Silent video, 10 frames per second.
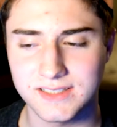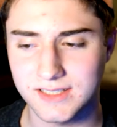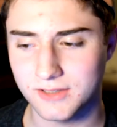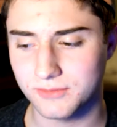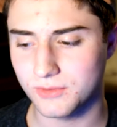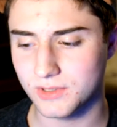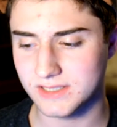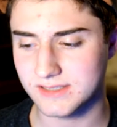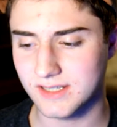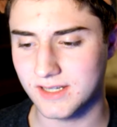the Air
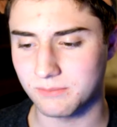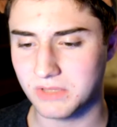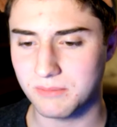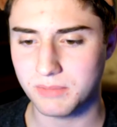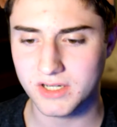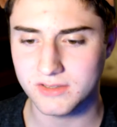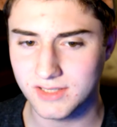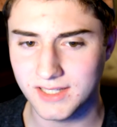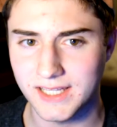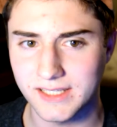Force um, compared
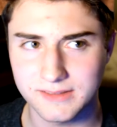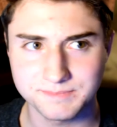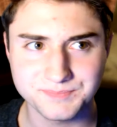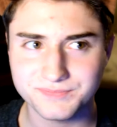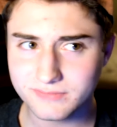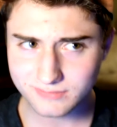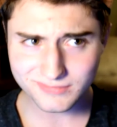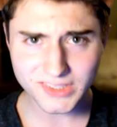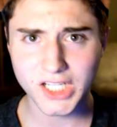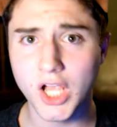to like
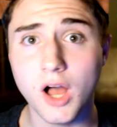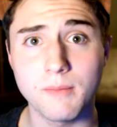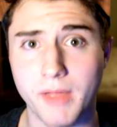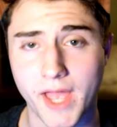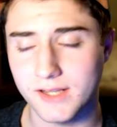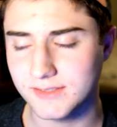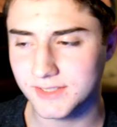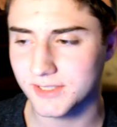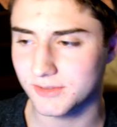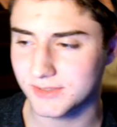combat.
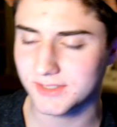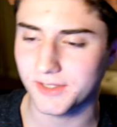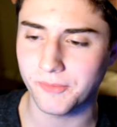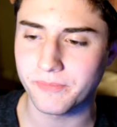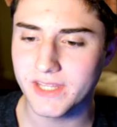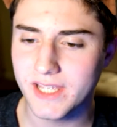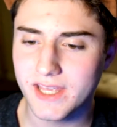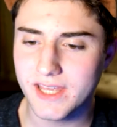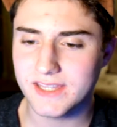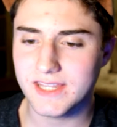You know, so
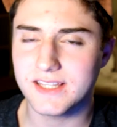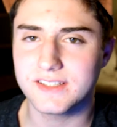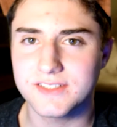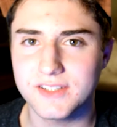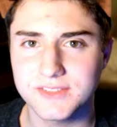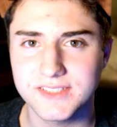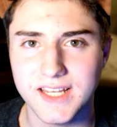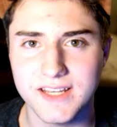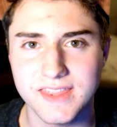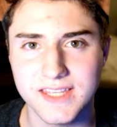th there's those
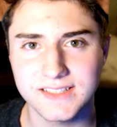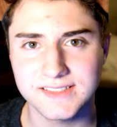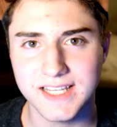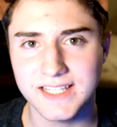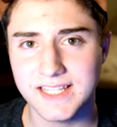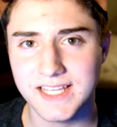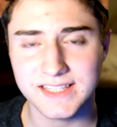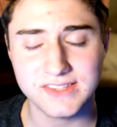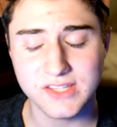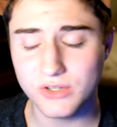side of things, and
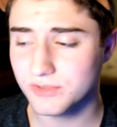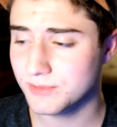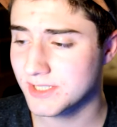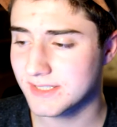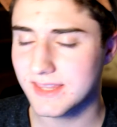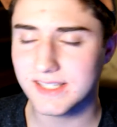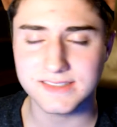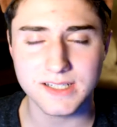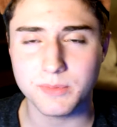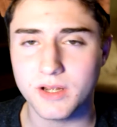like those were just the
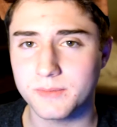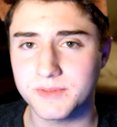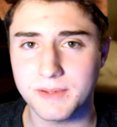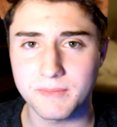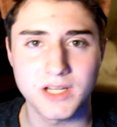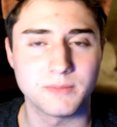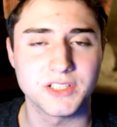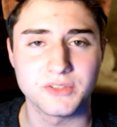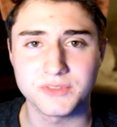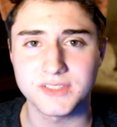things that I brought up to my mom.
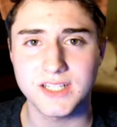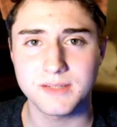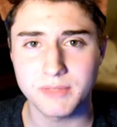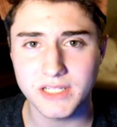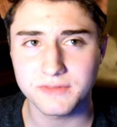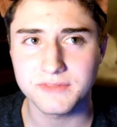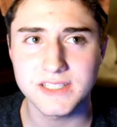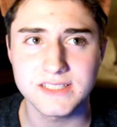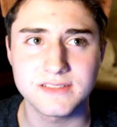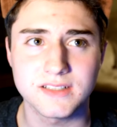You know, it was a lot of
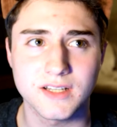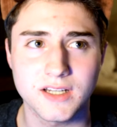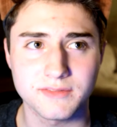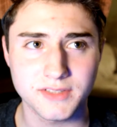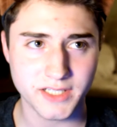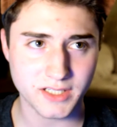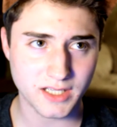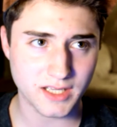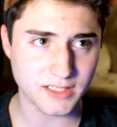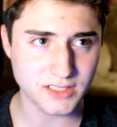benefits, a lot of like
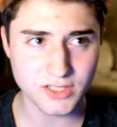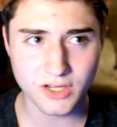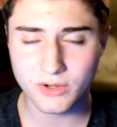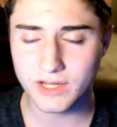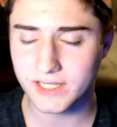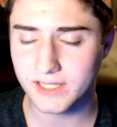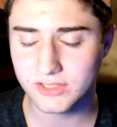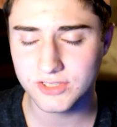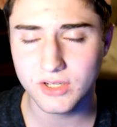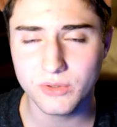you know like
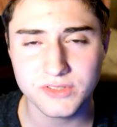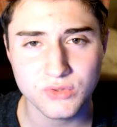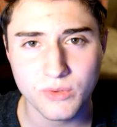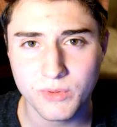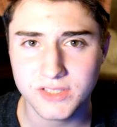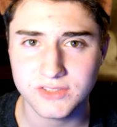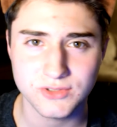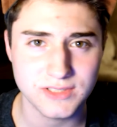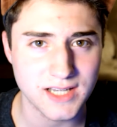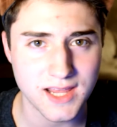she always knew I wanted to
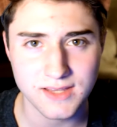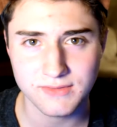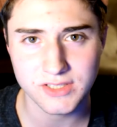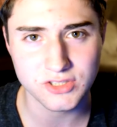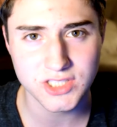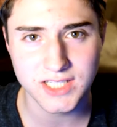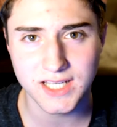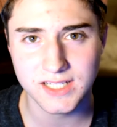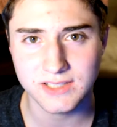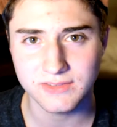join the Navy. She
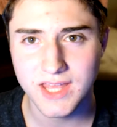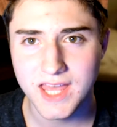kind of